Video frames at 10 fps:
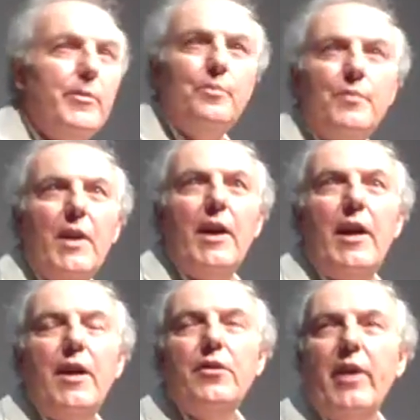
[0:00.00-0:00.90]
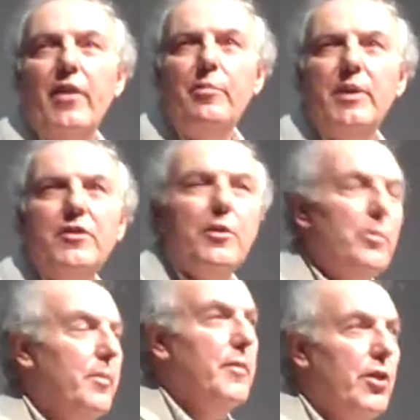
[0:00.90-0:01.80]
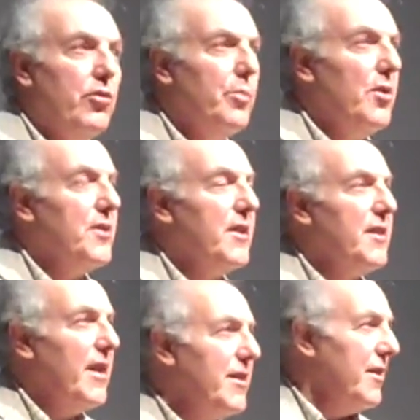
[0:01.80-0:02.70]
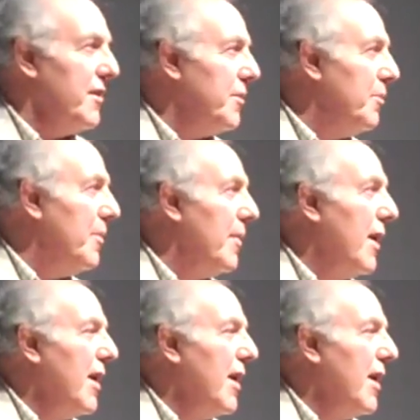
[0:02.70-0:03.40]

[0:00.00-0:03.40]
one, and there have been some notable successes.